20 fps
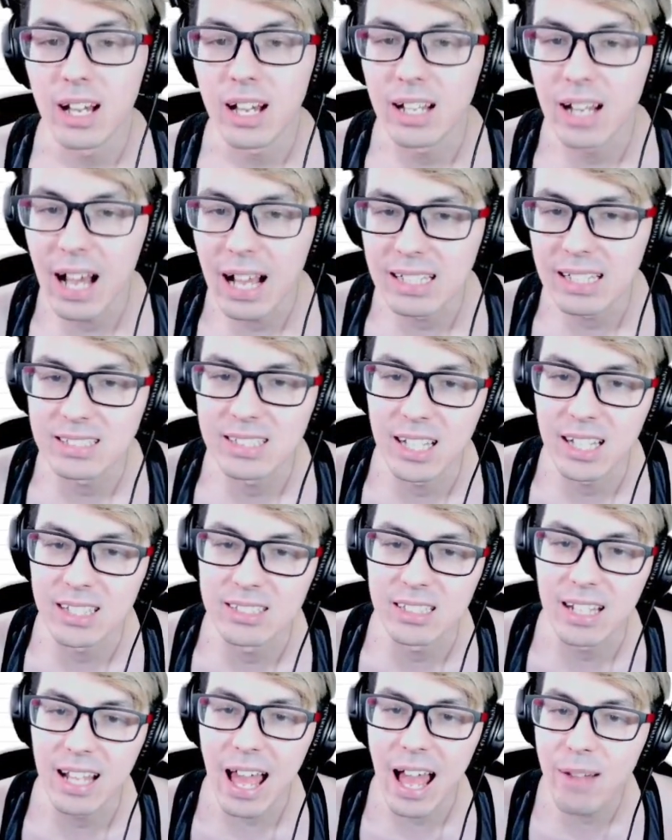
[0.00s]
and I
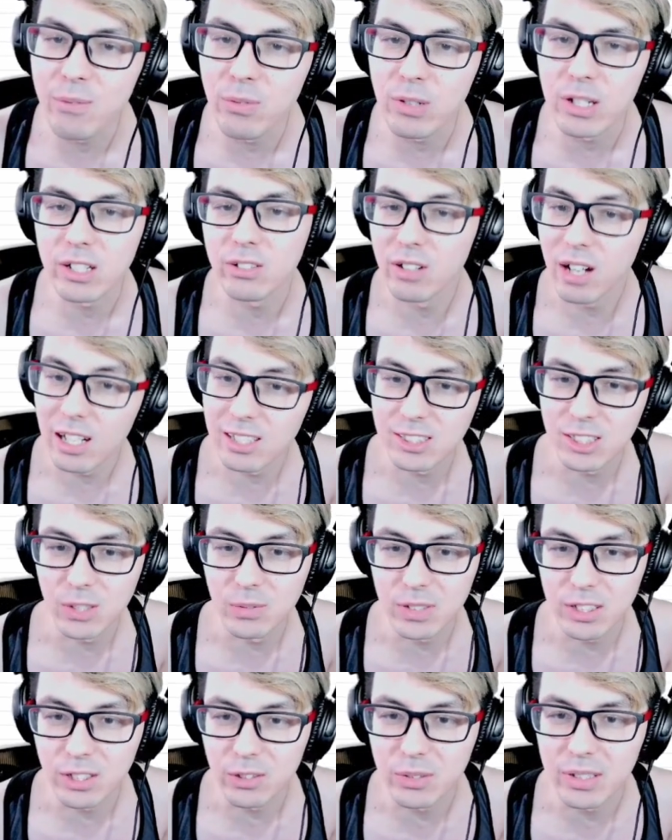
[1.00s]
tested every
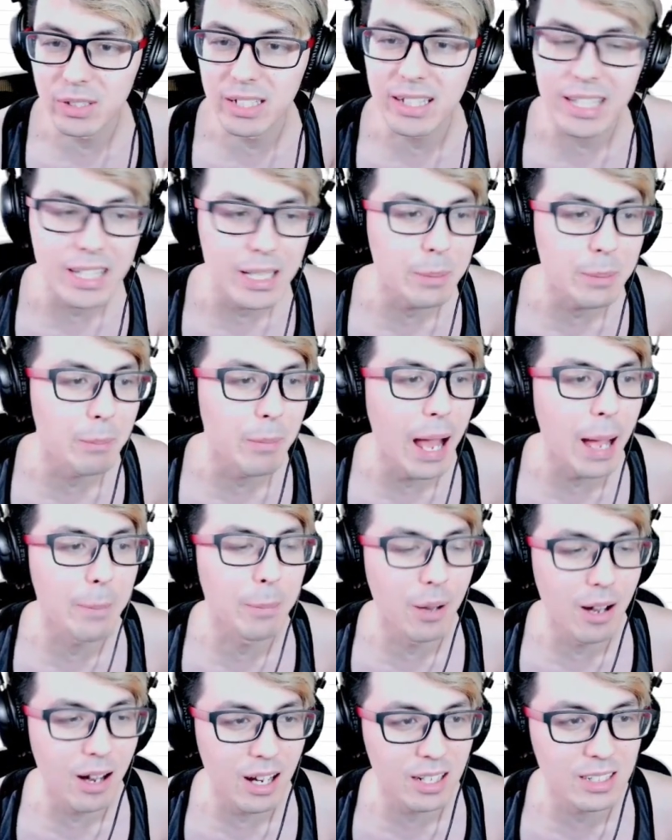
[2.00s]
crossover unit in my
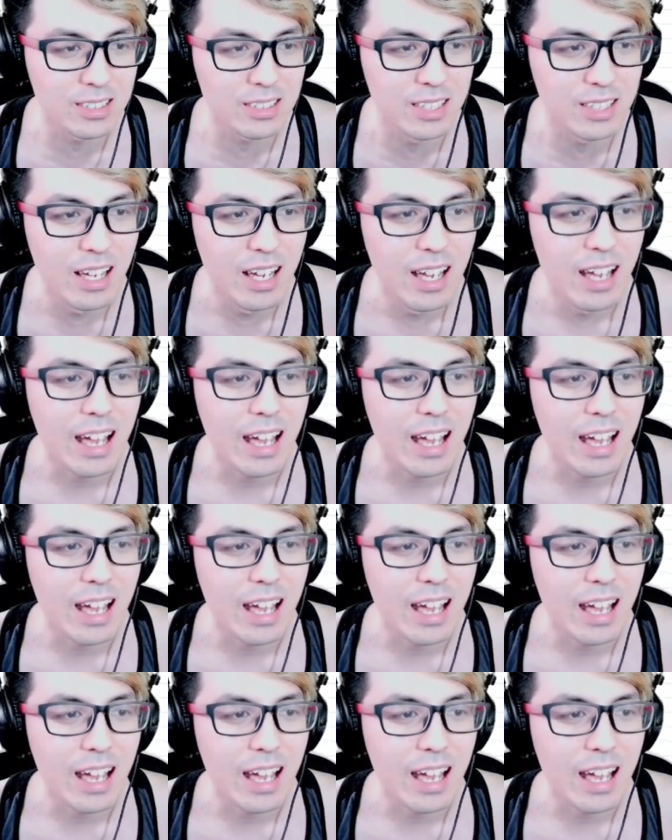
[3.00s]
box